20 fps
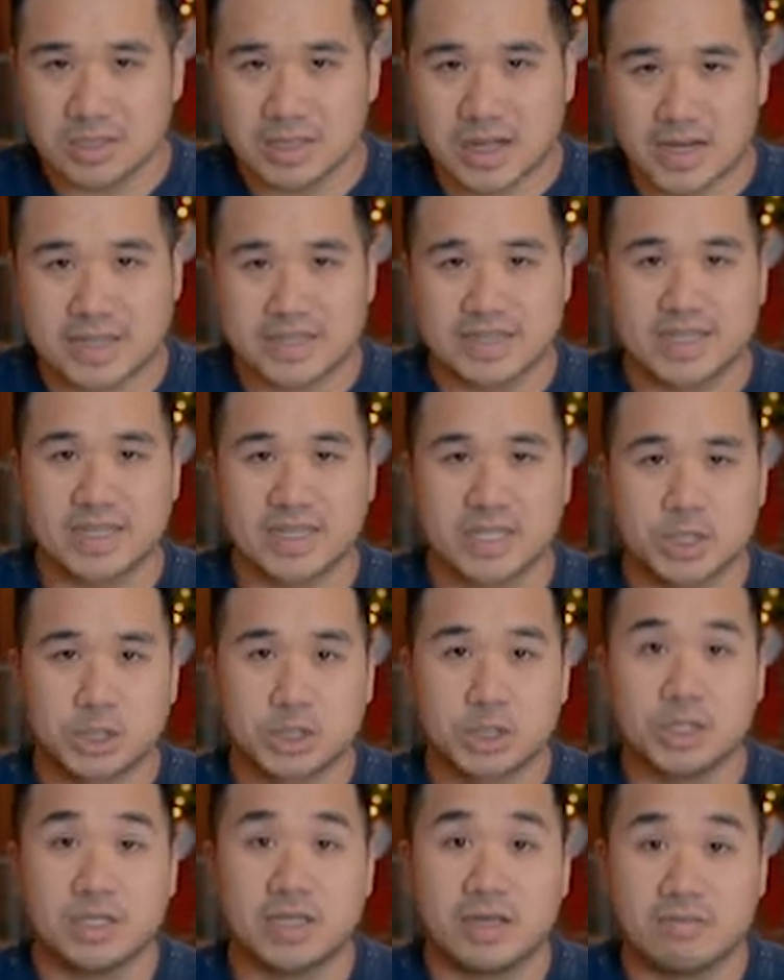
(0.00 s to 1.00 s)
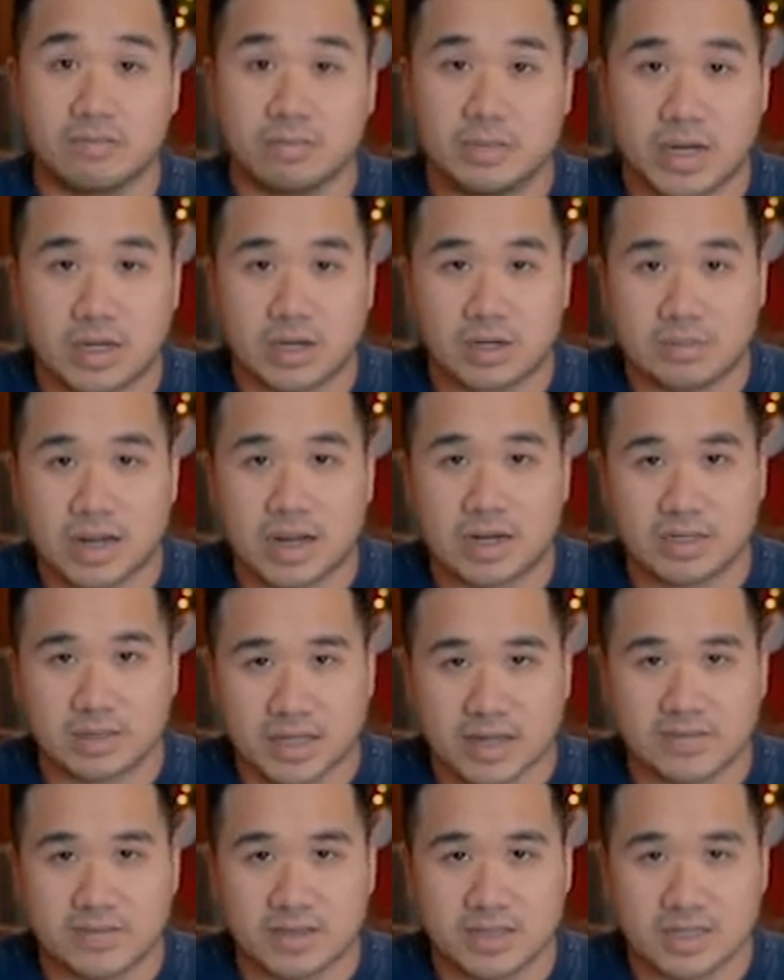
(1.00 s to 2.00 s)
I just think it should get better battery
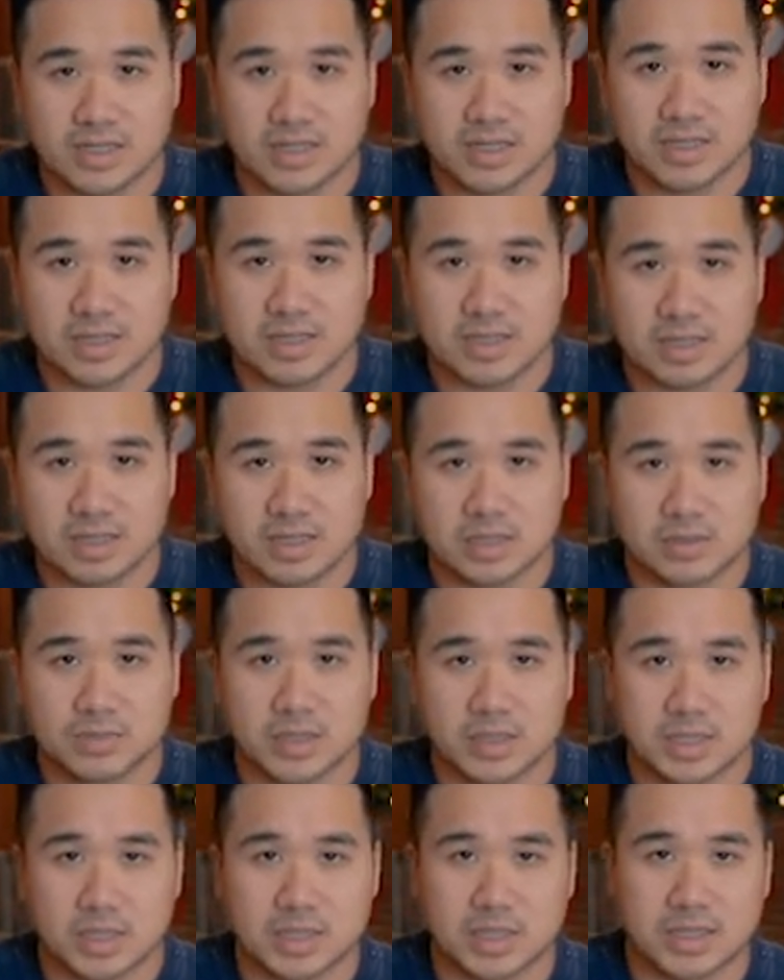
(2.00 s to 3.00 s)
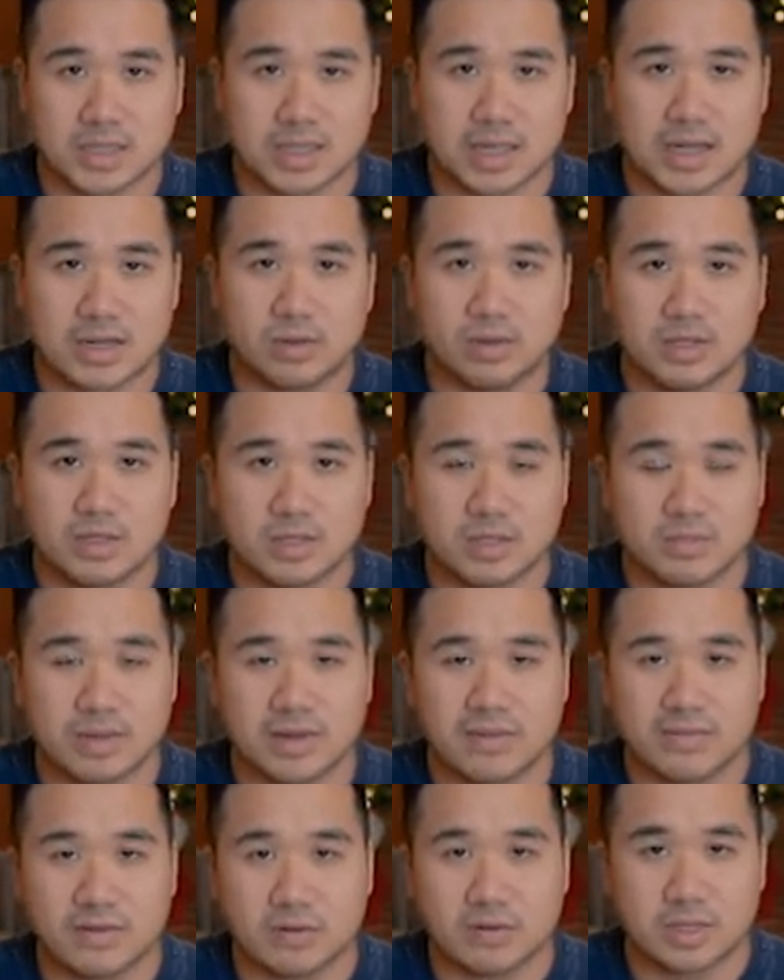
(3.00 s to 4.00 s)
life than this, especially since I only use
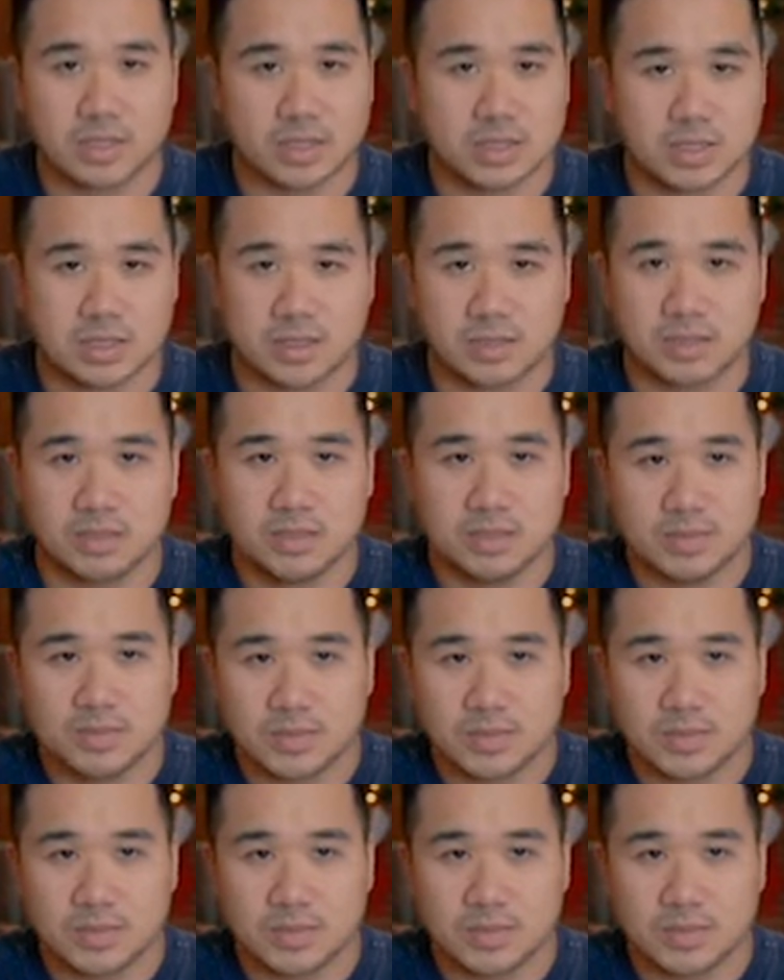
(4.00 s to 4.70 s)
my phone just to